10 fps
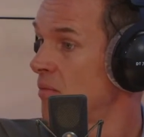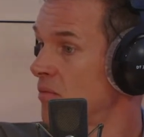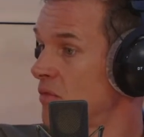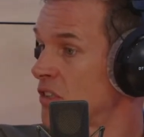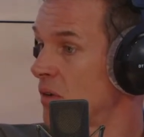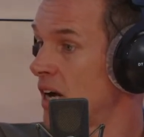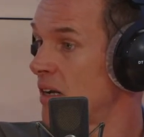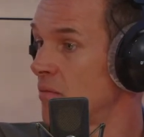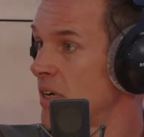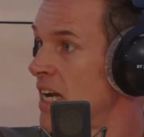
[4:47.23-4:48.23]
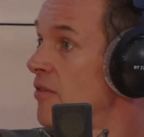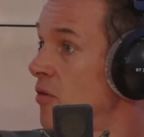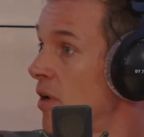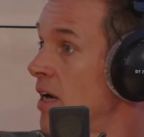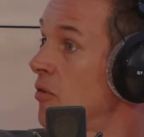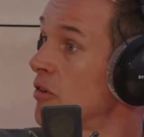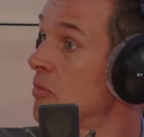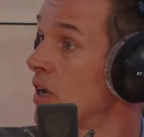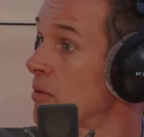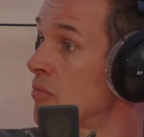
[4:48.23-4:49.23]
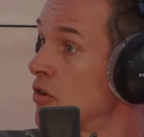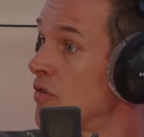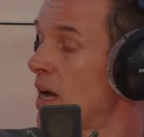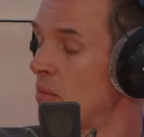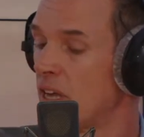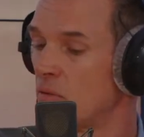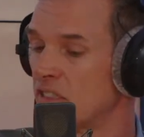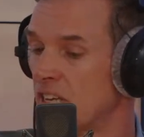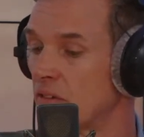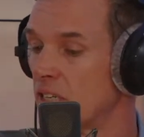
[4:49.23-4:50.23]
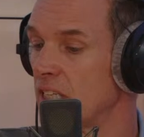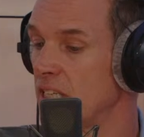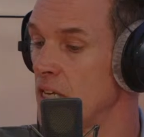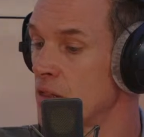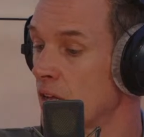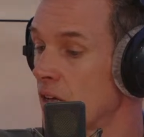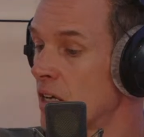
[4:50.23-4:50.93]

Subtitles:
which we never were able to prove that, but that was definitely in the ether.